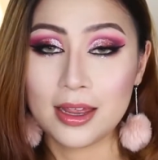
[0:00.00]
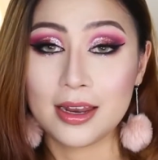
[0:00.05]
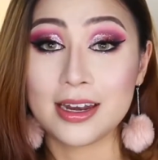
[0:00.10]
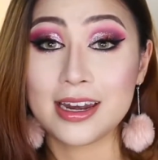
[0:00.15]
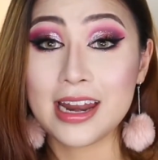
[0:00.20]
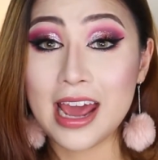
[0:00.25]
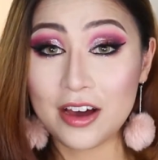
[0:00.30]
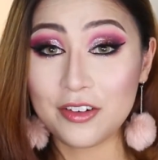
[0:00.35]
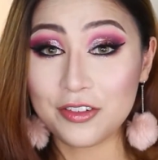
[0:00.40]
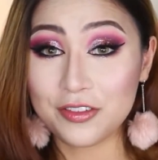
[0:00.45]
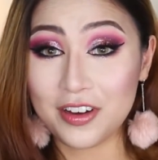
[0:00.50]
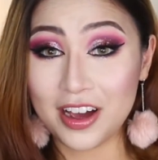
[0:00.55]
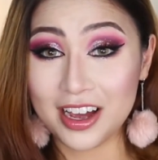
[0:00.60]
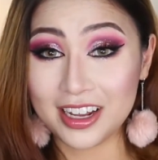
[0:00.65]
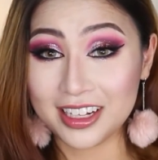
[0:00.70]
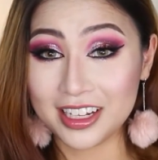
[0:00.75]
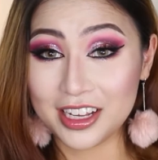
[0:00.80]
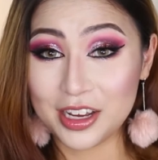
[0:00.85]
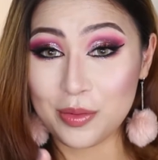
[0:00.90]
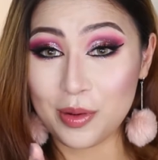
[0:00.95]
Now
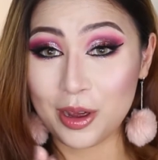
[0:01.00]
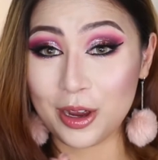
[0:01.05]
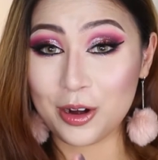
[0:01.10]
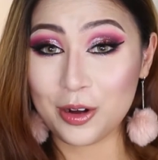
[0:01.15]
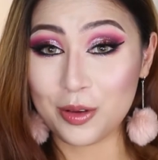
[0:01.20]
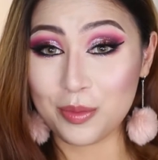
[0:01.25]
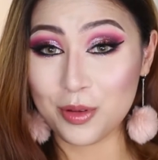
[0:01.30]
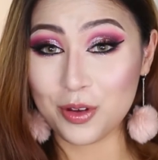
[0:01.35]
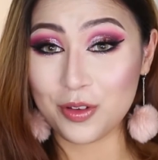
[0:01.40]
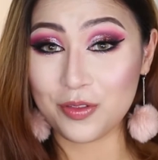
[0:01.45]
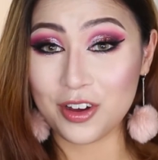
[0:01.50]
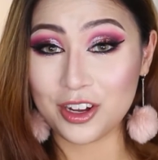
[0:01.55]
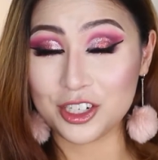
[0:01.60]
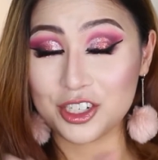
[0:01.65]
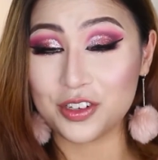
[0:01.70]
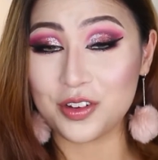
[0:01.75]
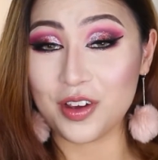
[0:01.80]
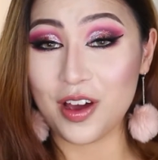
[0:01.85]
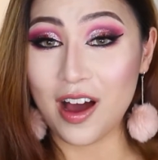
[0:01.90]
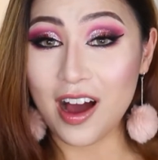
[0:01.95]
finally we're going to move on
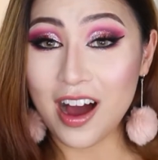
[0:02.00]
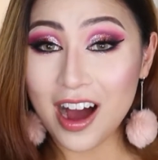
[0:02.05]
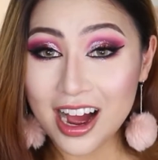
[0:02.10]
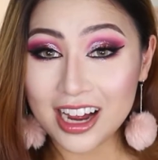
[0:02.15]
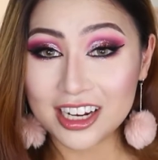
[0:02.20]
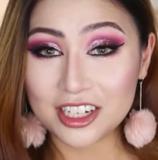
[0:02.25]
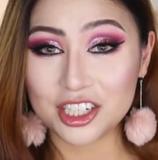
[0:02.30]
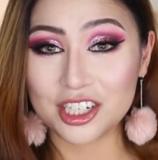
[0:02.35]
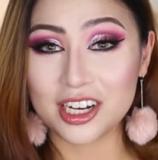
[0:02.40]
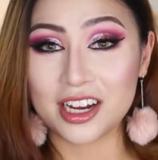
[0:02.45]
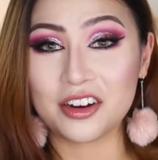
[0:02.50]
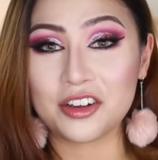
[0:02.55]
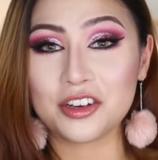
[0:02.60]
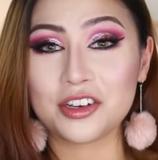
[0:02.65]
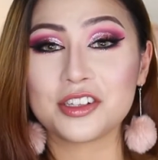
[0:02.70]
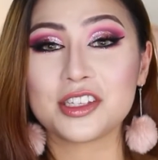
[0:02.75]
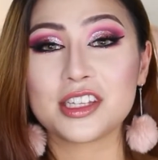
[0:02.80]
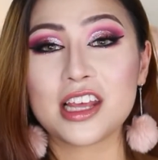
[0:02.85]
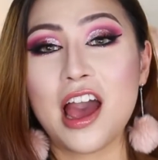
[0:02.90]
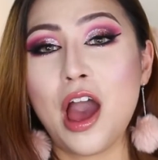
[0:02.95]
to eyeshadows.